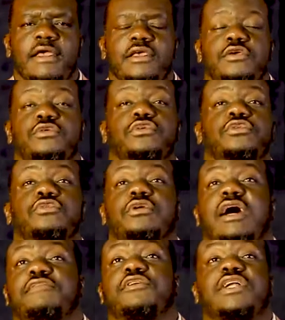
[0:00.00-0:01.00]
You, you
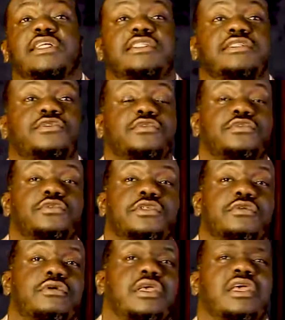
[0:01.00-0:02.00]
have other things to do. You say,
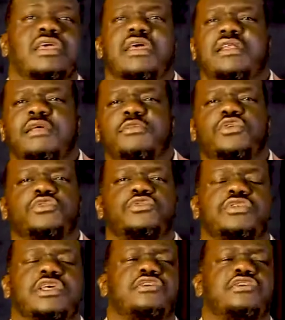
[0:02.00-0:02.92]
okay, let me go do that.